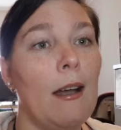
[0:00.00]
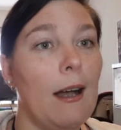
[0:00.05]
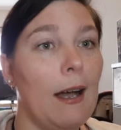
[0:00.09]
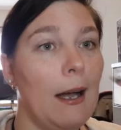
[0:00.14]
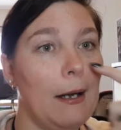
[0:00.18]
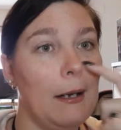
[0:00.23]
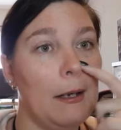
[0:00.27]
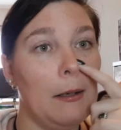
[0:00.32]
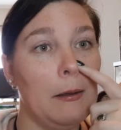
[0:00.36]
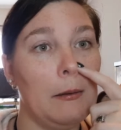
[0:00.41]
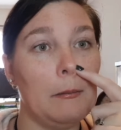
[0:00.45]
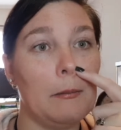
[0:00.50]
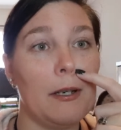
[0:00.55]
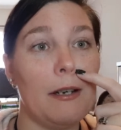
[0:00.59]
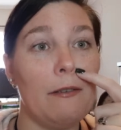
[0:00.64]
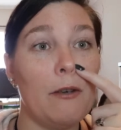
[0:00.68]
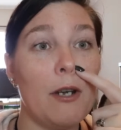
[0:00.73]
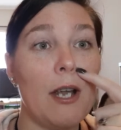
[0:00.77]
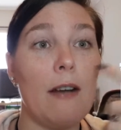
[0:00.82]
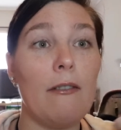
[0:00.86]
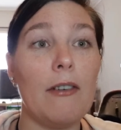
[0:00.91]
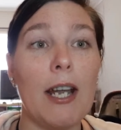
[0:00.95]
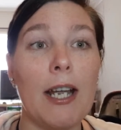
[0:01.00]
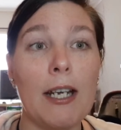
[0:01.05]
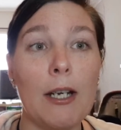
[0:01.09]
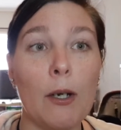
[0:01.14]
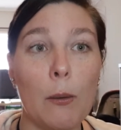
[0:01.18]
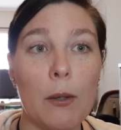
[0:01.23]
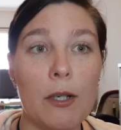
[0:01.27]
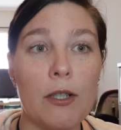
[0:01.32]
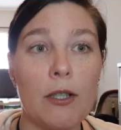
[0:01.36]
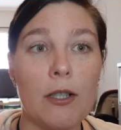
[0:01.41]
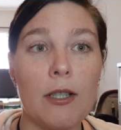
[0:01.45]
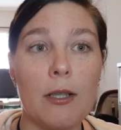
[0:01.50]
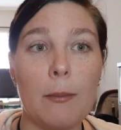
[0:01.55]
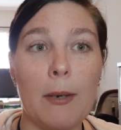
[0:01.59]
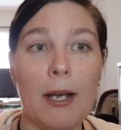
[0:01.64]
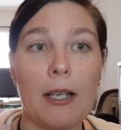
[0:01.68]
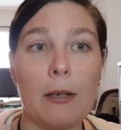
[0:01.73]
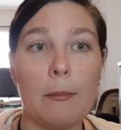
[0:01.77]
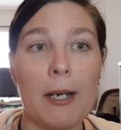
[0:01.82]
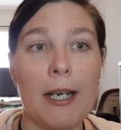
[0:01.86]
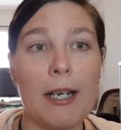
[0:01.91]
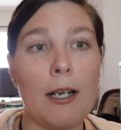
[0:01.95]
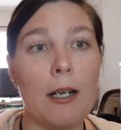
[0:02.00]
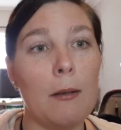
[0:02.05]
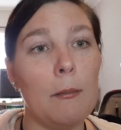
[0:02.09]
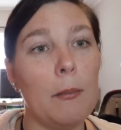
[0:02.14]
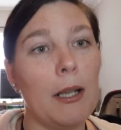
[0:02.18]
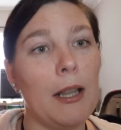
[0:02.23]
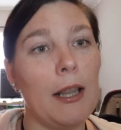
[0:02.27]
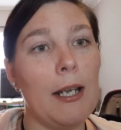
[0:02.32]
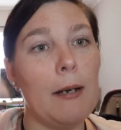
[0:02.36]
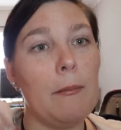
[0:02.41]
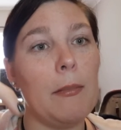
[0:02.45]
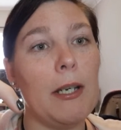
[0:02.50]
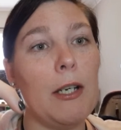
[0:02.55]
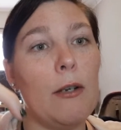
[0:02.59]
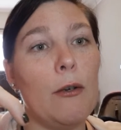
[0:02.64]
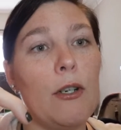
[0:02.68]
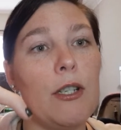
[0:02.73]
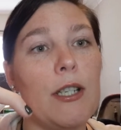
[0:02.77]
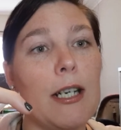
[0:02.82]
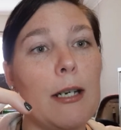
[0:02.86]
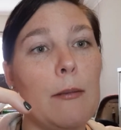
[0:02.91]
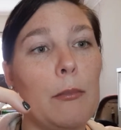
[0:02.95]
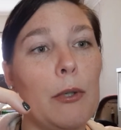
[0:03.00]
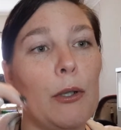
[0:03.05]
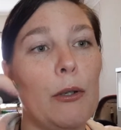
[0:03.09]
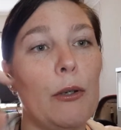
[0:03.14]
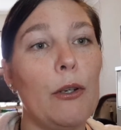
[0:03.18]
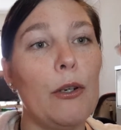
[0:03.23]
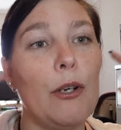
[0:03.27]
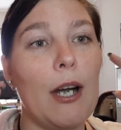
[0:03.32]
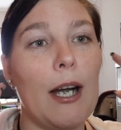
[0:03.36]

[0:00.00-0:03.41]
If you have any questions about the makeup, let me know down below.